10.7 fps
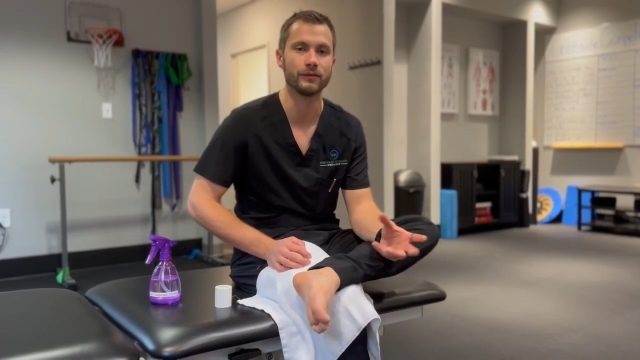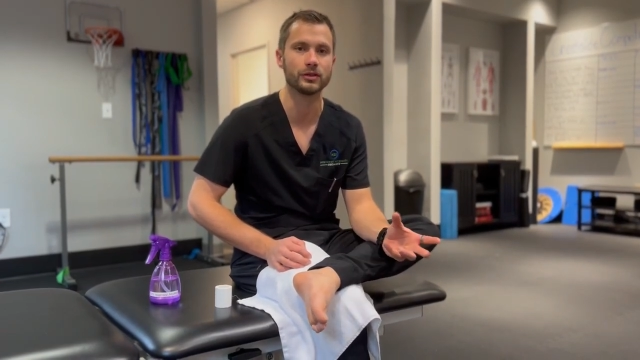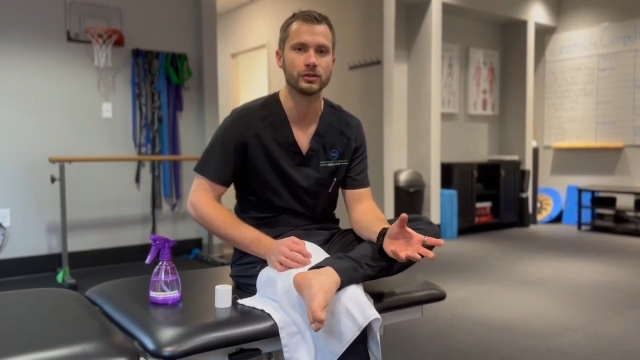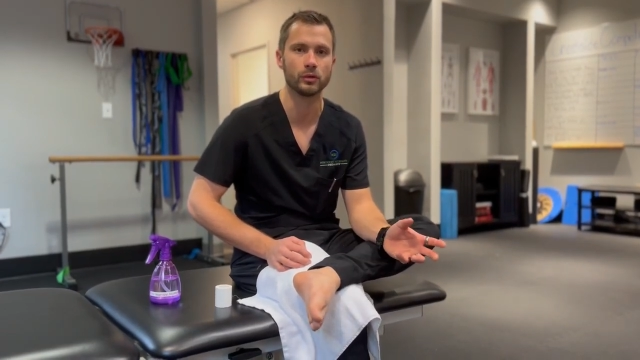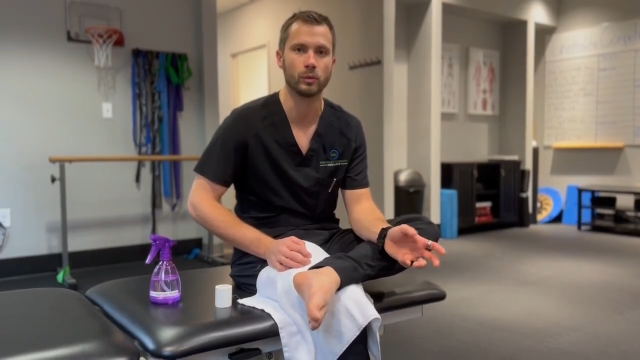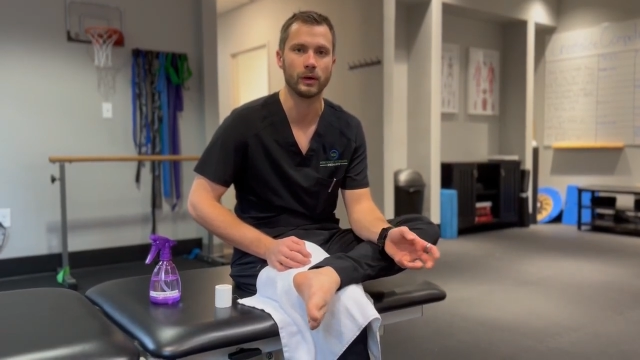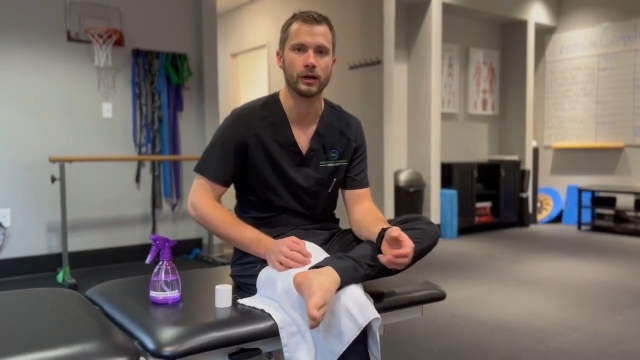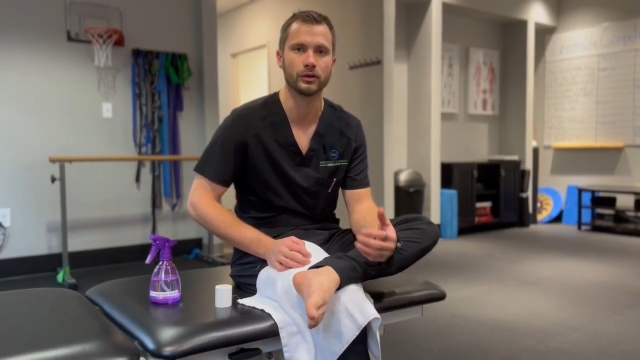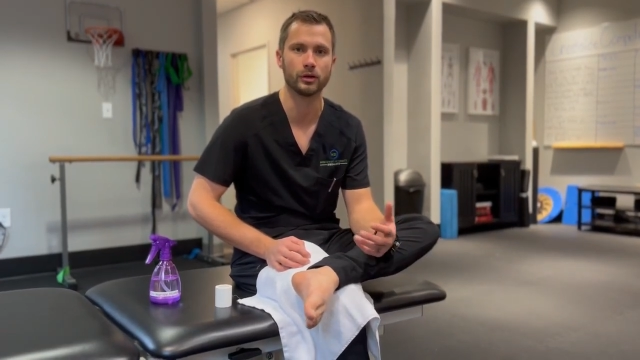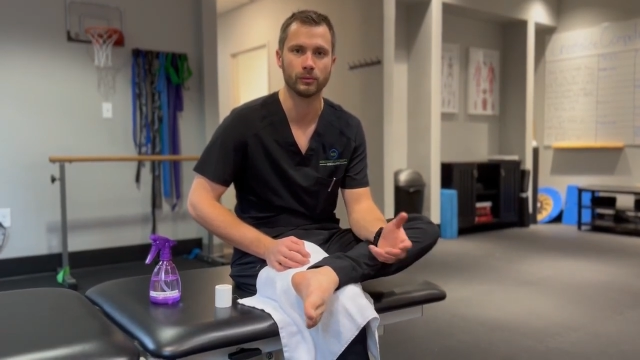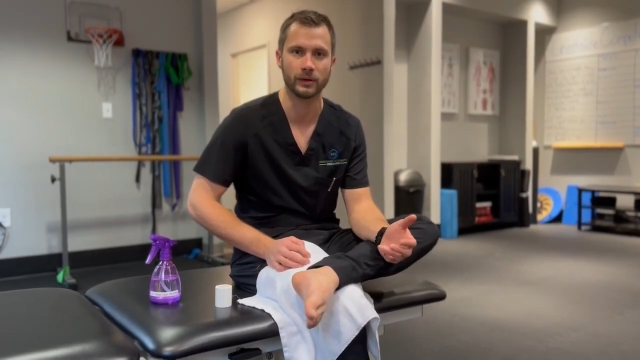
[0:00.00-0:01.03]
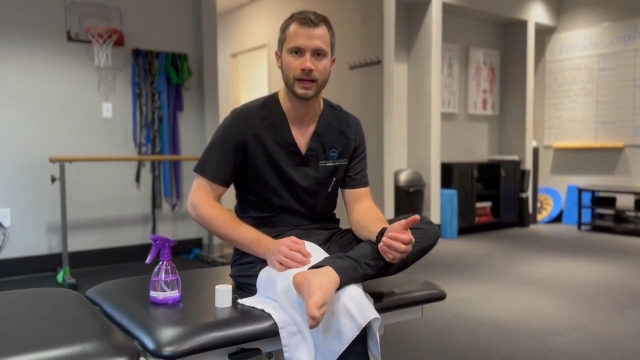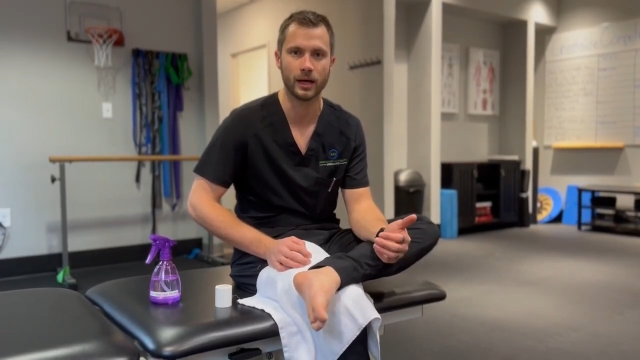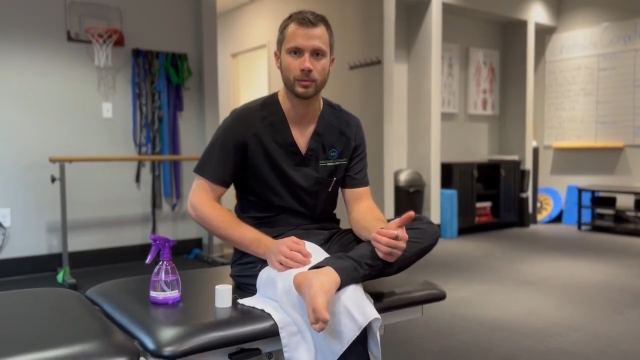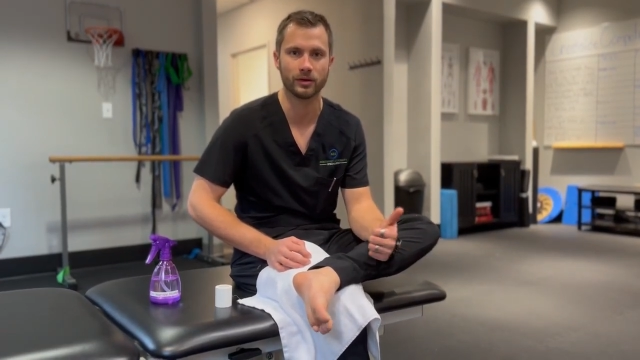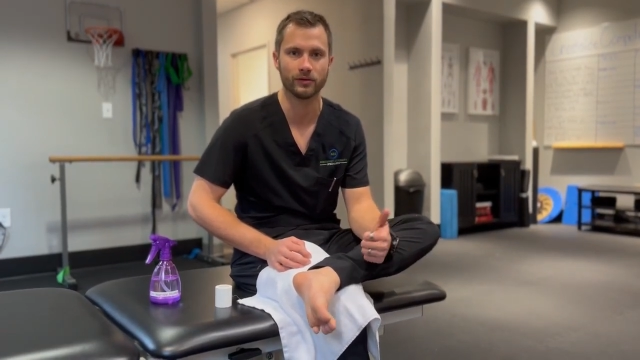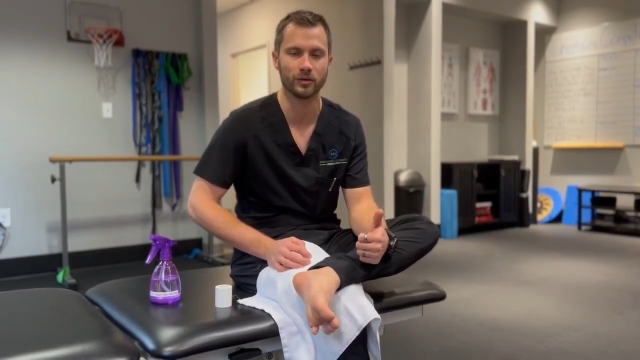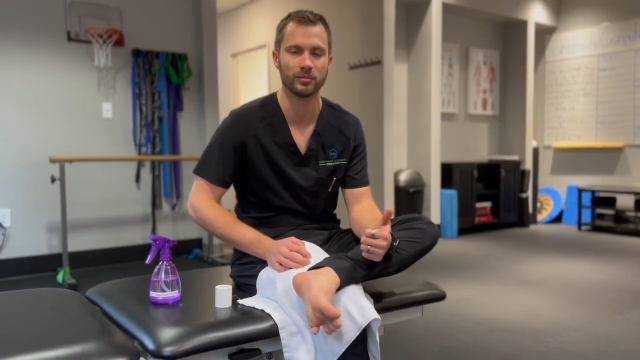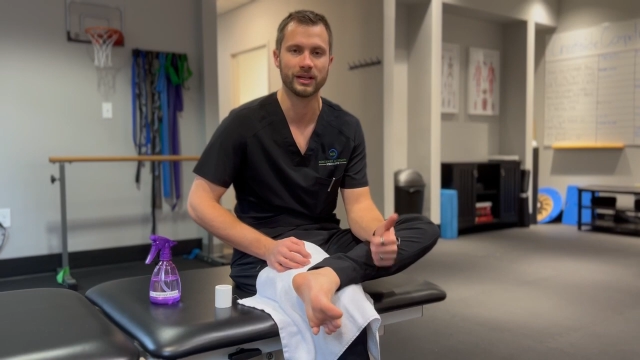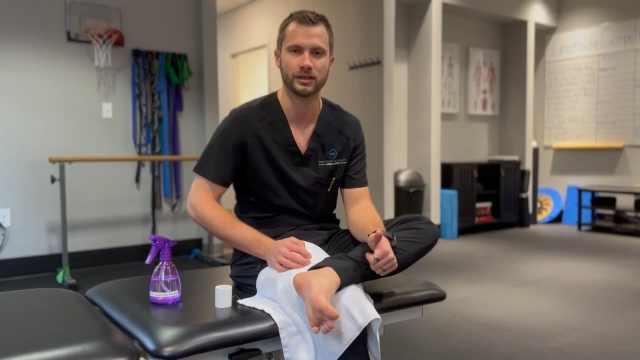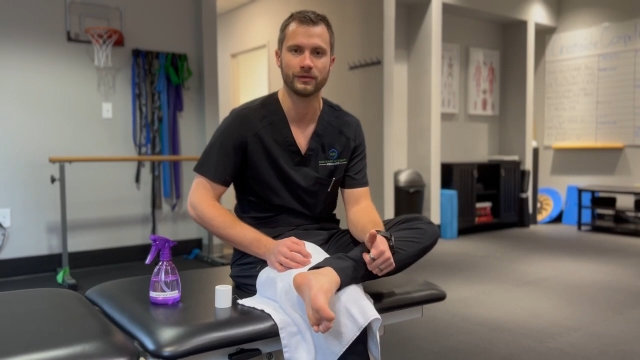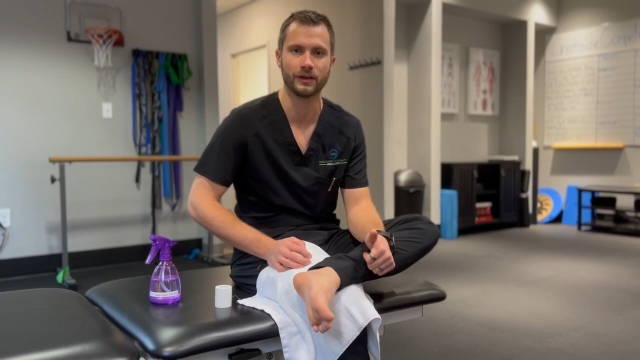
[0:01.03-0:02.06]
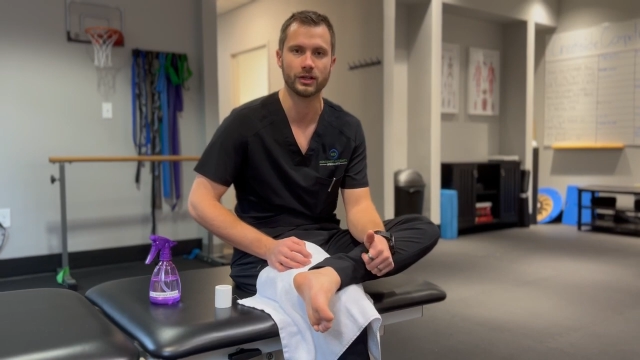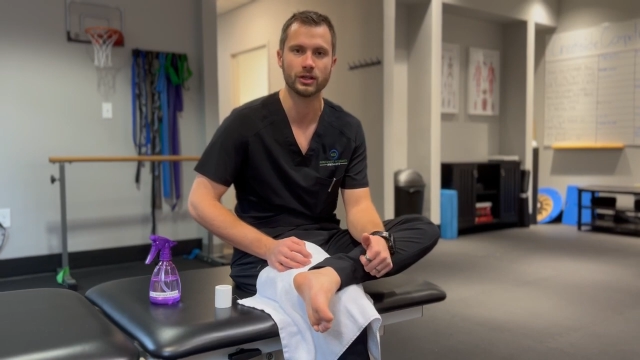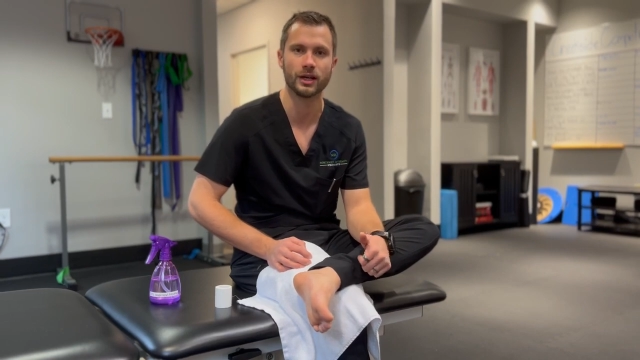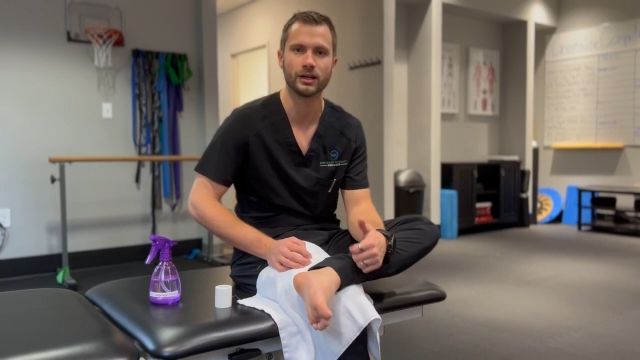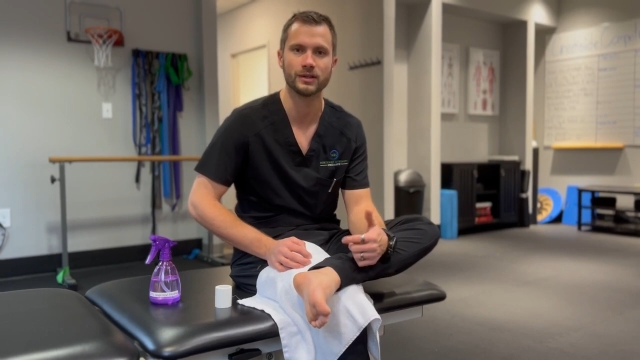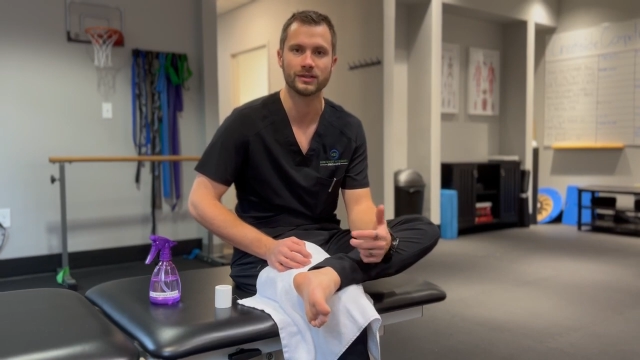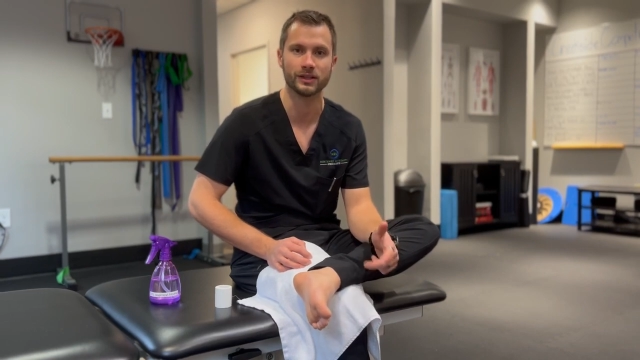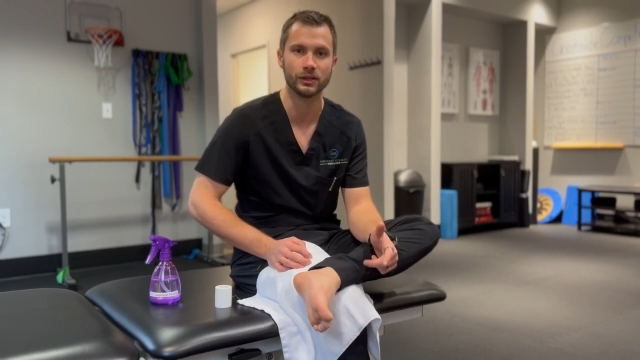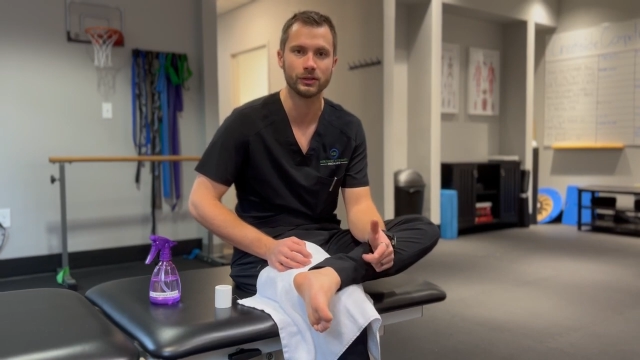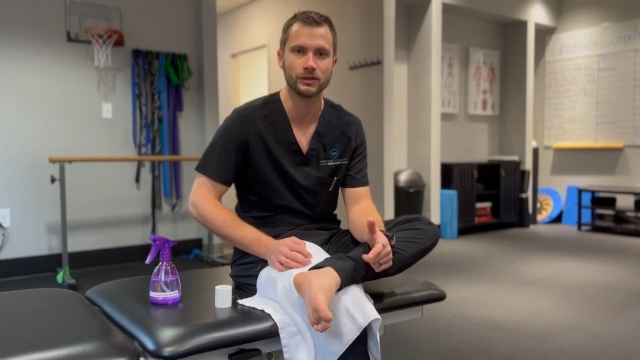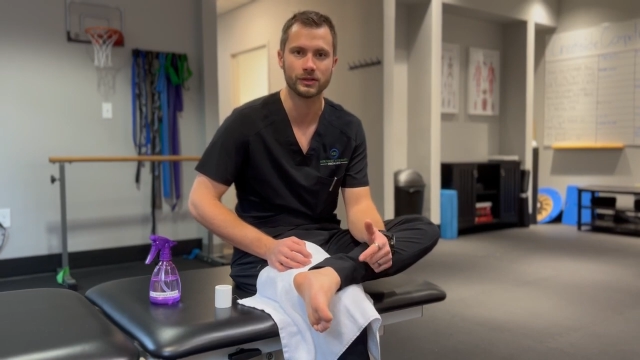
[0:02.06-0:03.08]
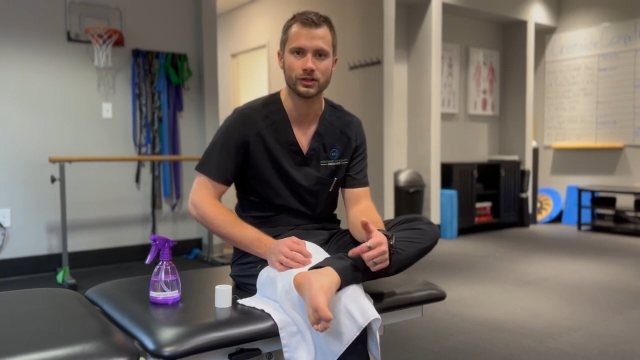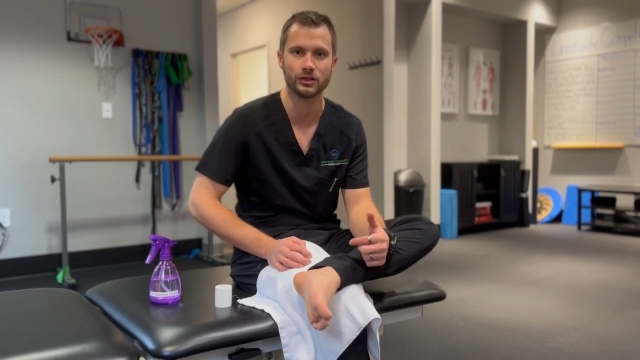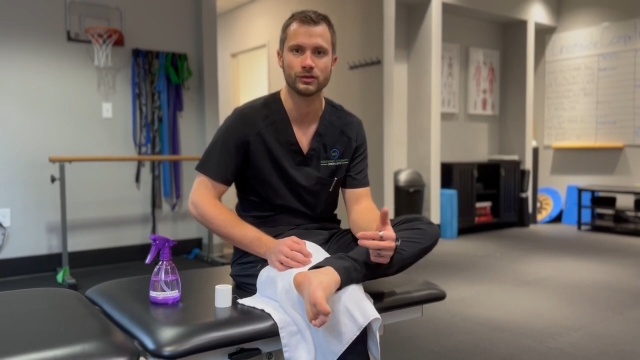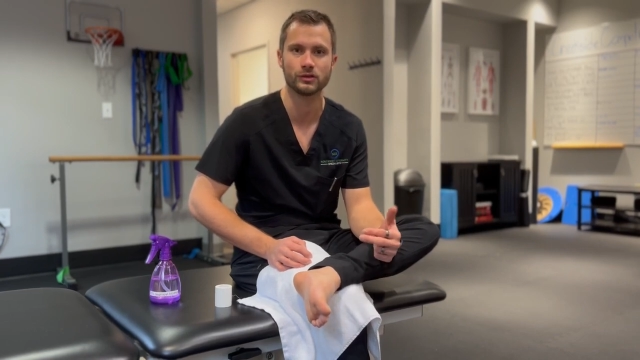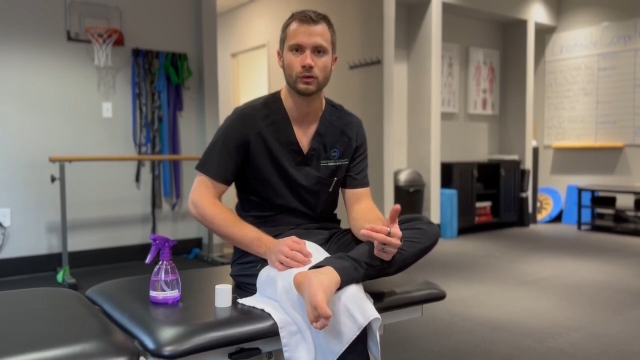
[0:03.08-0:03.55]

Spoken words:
to do while you're rehabbing from plantar fasciitis, Achilles issues,